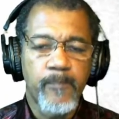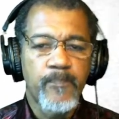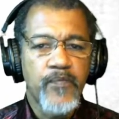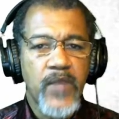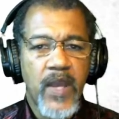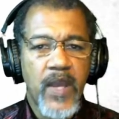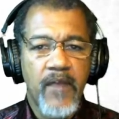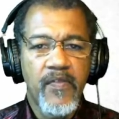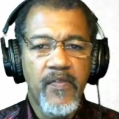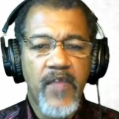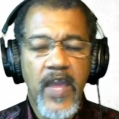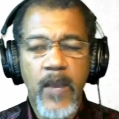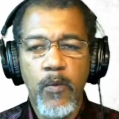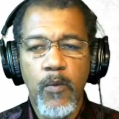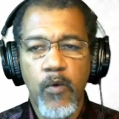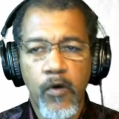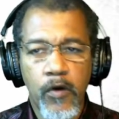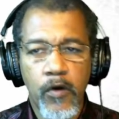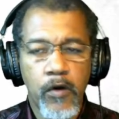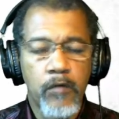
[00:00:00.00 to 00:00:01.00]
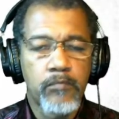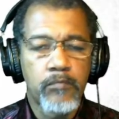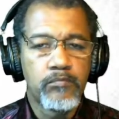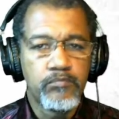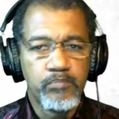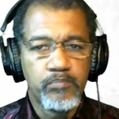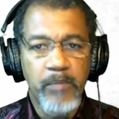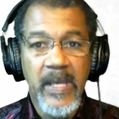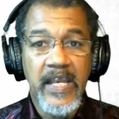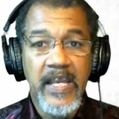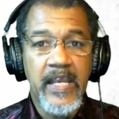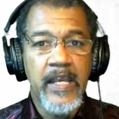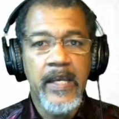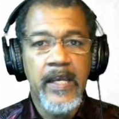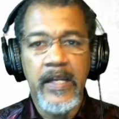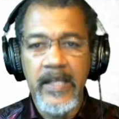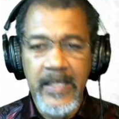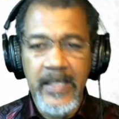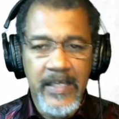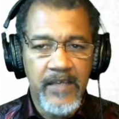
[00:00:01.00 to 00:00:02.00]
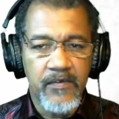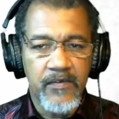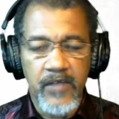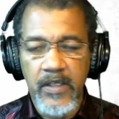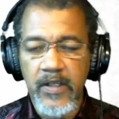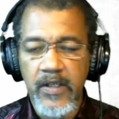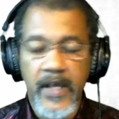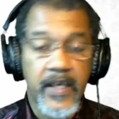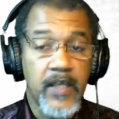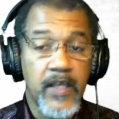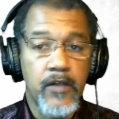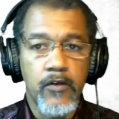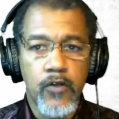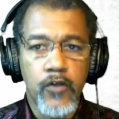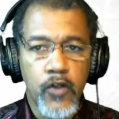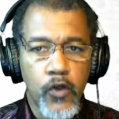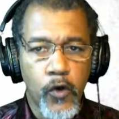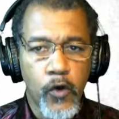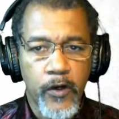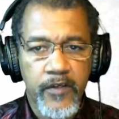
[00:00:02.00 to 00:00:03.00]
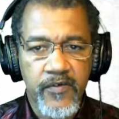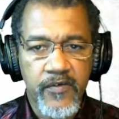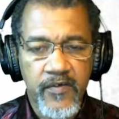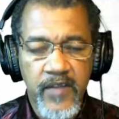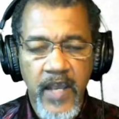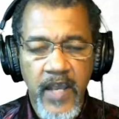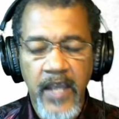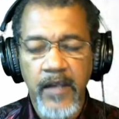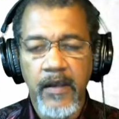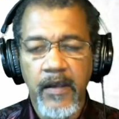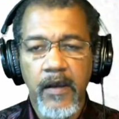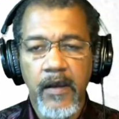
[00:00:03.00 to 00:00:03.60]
And they were making it easy, like in New York State,